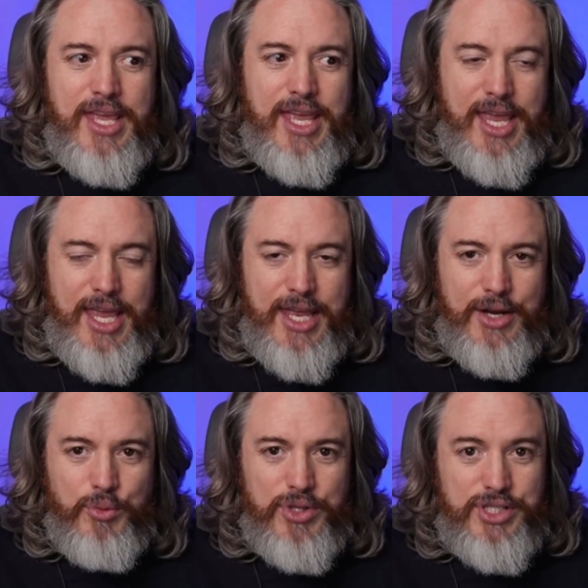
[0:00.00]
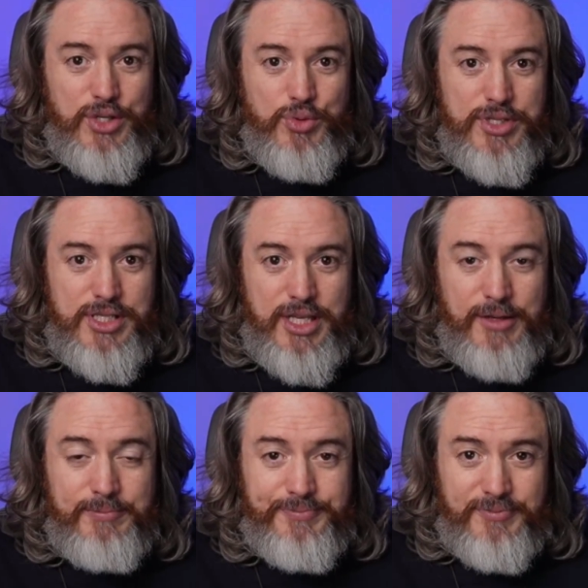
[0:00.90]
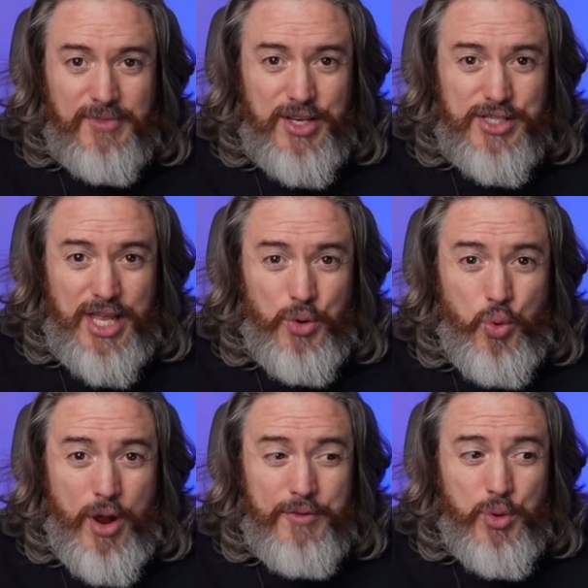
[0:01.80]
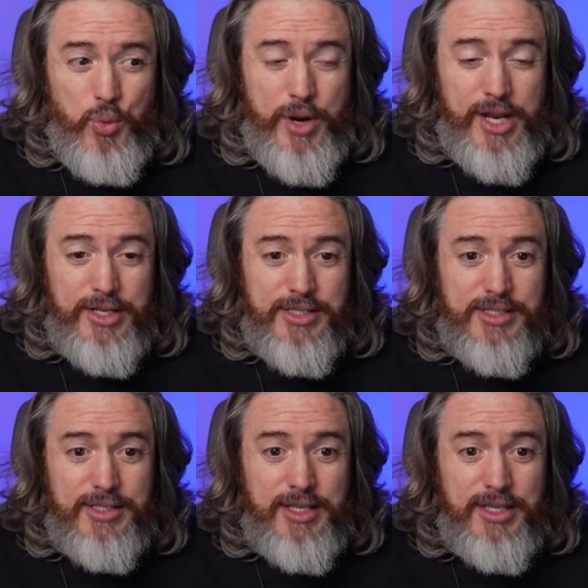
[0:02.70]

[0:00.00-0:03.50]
And what's interesting is that whoever wins